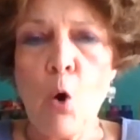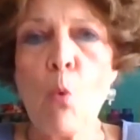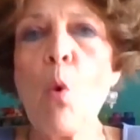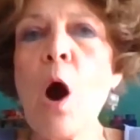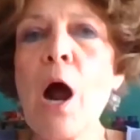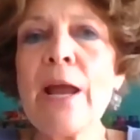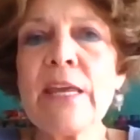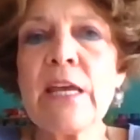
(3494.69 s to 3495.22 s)

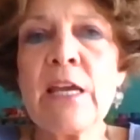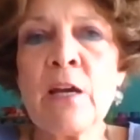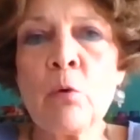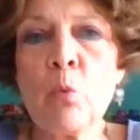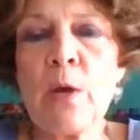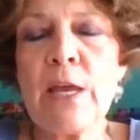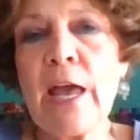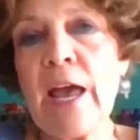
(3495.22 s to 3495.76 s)
Why
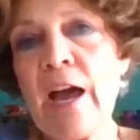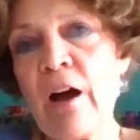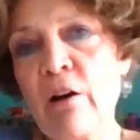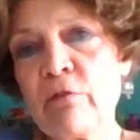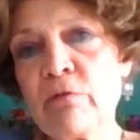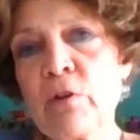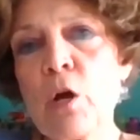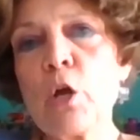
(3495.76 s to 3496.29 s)
can't we
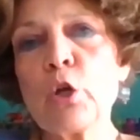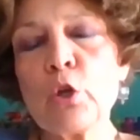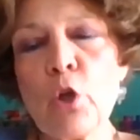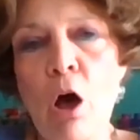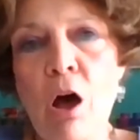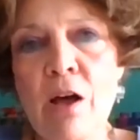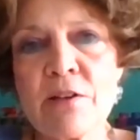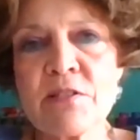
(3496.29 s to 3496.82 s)
have
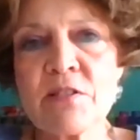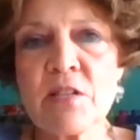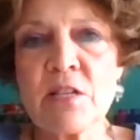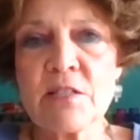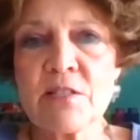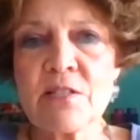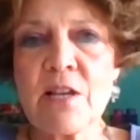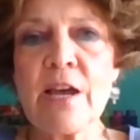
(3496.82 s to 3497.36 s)
laws
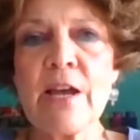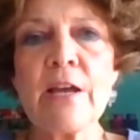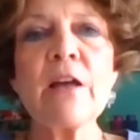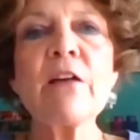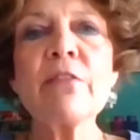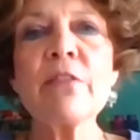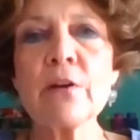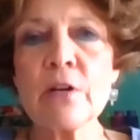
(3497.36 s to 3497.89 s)
that
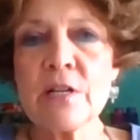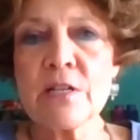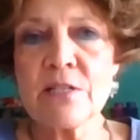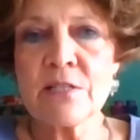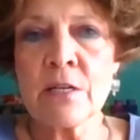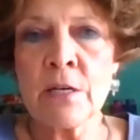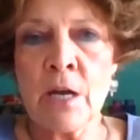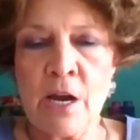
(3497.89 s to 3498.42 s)
say there
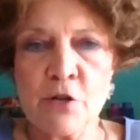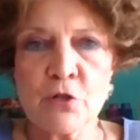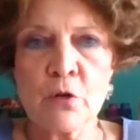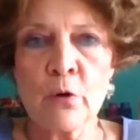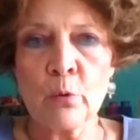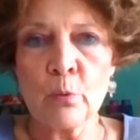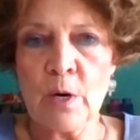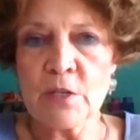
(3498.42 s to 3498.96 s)
is a
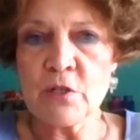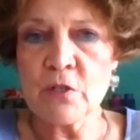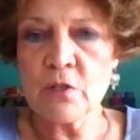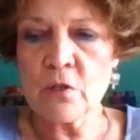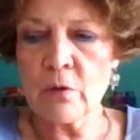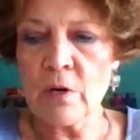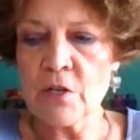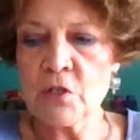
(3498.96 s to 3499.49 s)
national
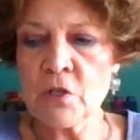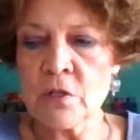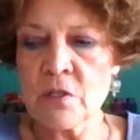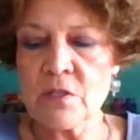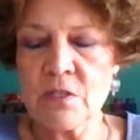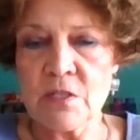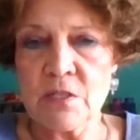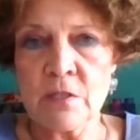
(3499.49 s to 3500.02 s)

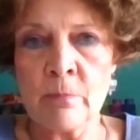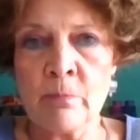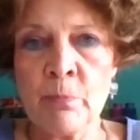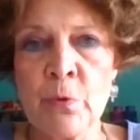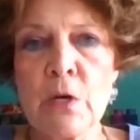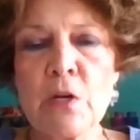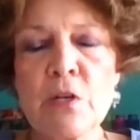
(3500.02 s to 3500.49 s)
registration system?